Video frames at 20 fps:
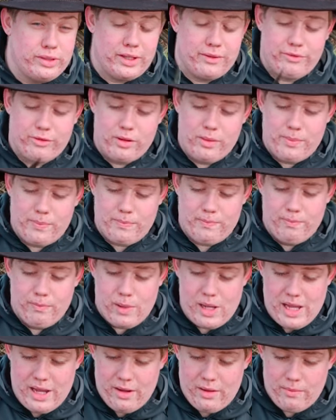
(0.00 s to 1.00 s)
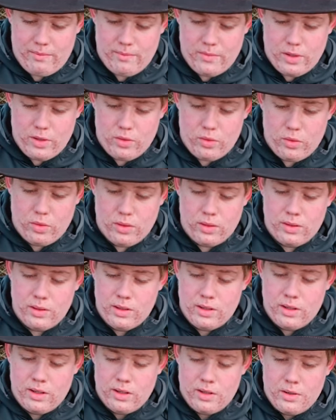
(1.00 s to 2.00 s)
using it for
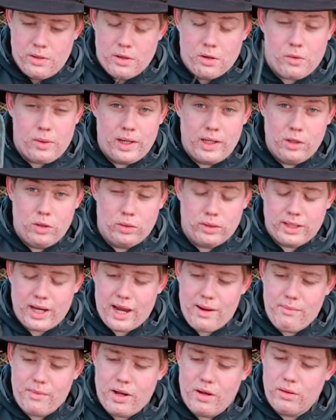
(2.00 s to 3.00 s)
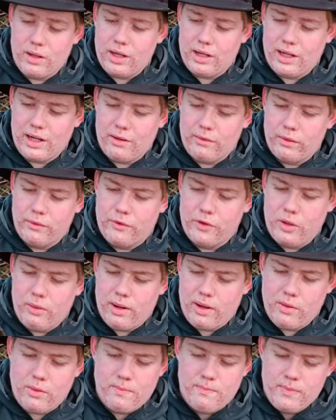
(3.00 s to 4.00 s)
quite a long time now. I'm going to get a
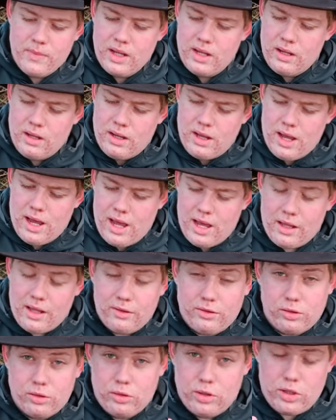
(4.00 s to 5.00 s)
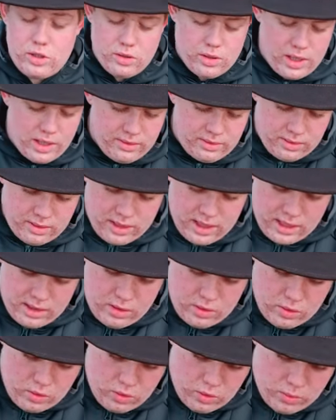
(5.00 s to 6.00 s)
review out so that you guys
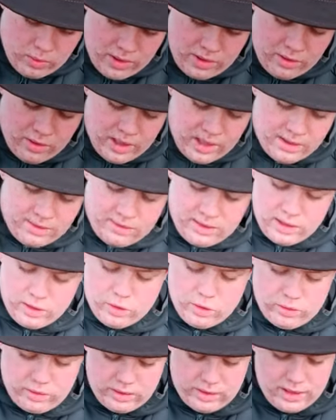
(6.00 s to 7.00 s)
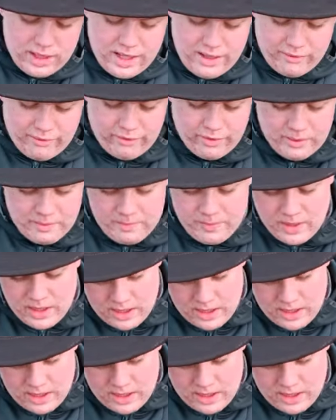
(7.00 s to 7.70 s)
can know whether it's a good knife.